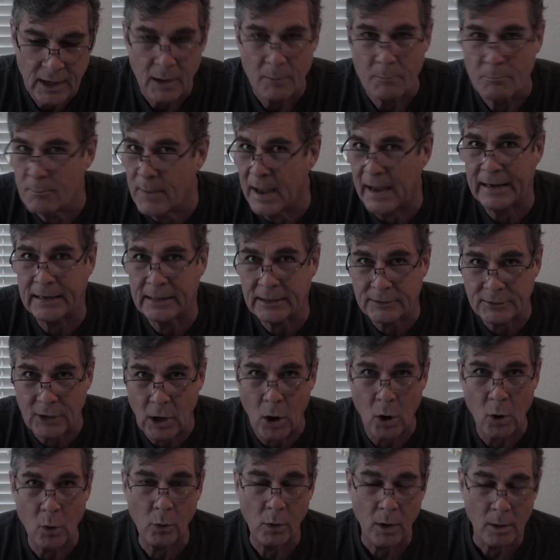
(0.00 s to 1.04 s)
Make
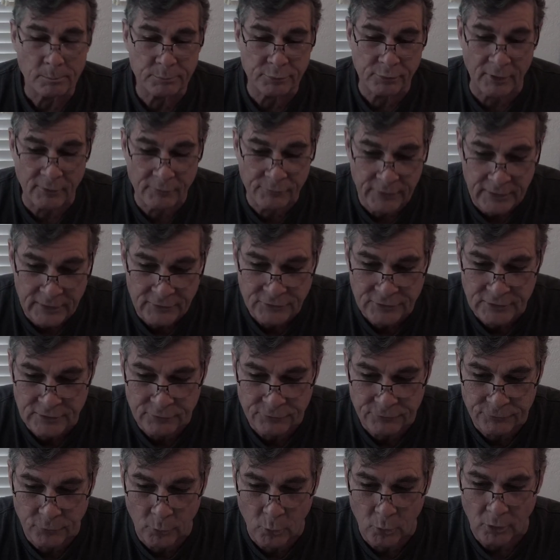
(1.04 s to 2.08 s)
no provision
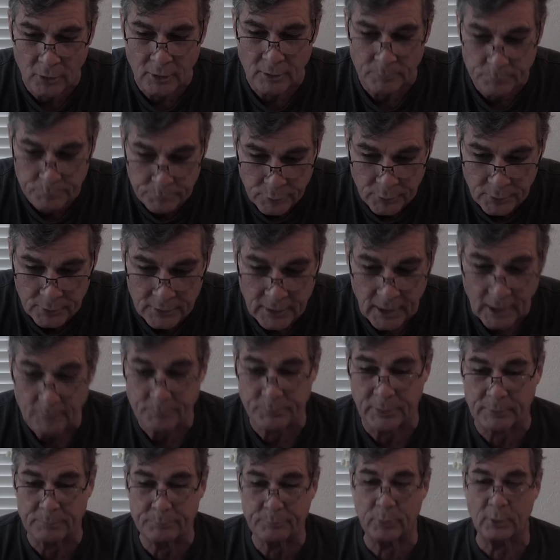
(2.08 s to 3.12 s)
for it,
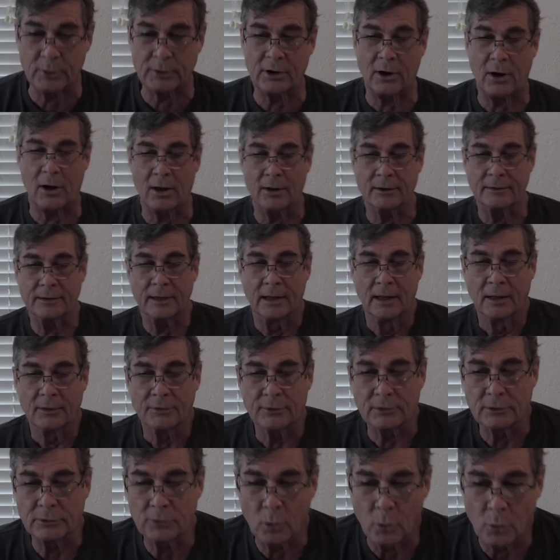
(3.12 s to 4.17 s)
but put on
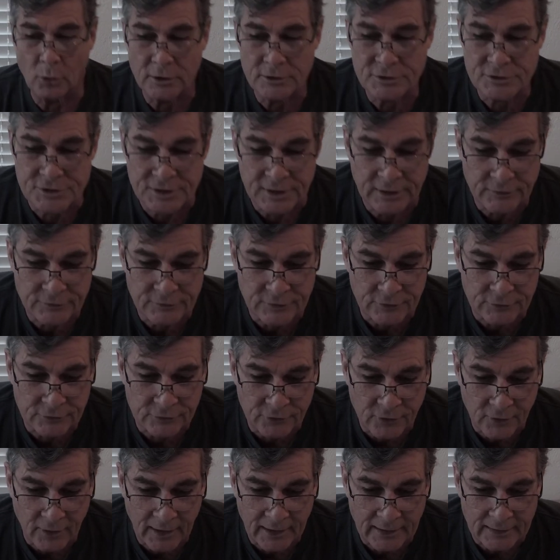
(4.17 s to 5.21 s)
the Lord Jesus
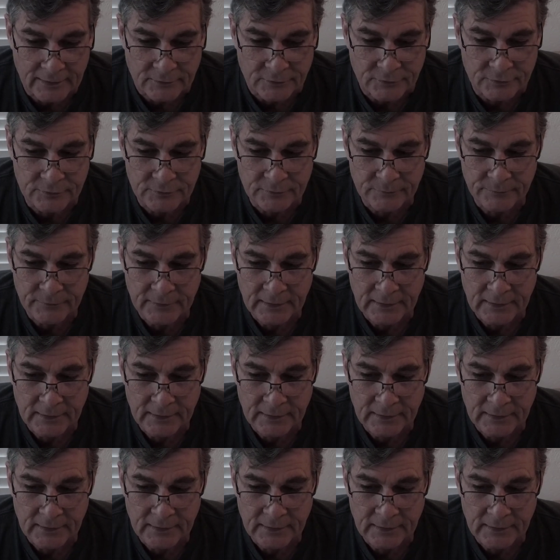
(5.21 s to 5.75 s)
Christ.